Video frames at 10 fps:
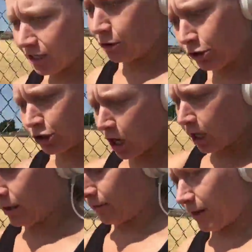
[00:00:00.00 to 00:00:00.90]
a huge
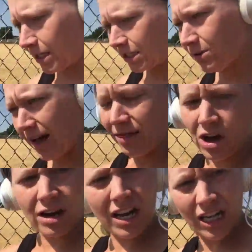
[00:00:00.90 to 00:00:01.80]
chocolate fan. So I
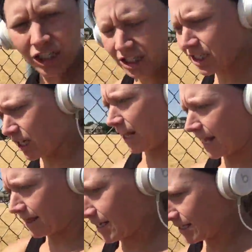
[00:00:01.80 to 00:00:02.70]
thought, she's going to
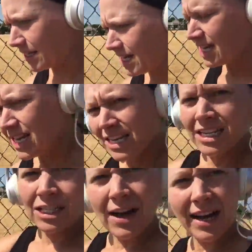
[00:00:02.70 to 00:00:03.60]
like this. So